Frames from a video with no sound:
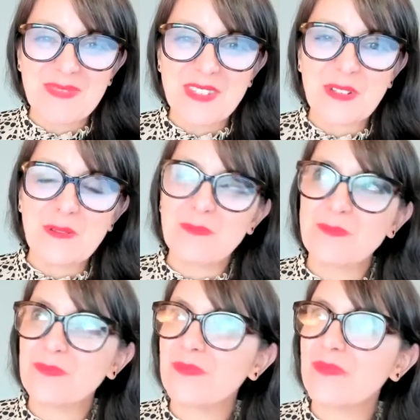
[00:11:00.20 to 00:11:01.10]
So
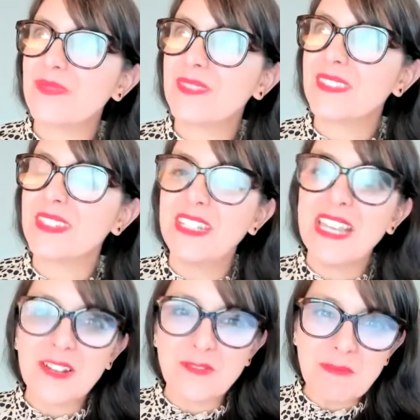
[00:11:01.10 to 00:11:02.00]

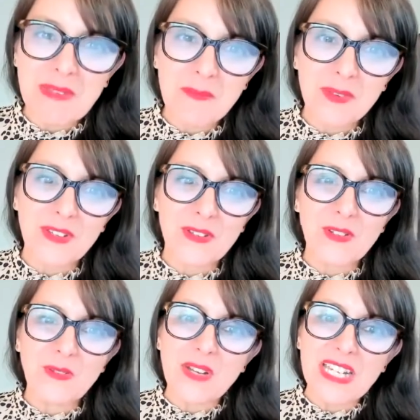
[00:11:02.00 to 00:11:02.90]
yeah, remember,
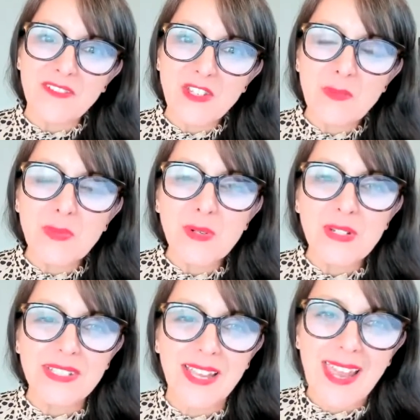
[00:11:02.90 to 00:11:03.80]
whenever you
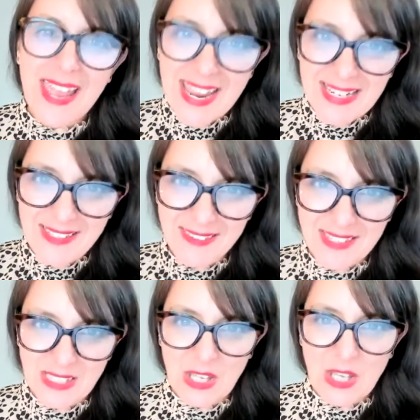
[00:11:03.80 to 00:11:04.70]
put
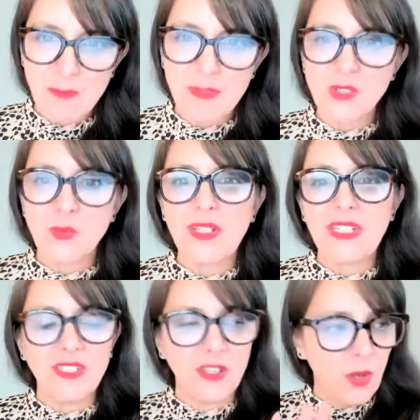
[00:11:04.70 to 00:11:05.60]
anything between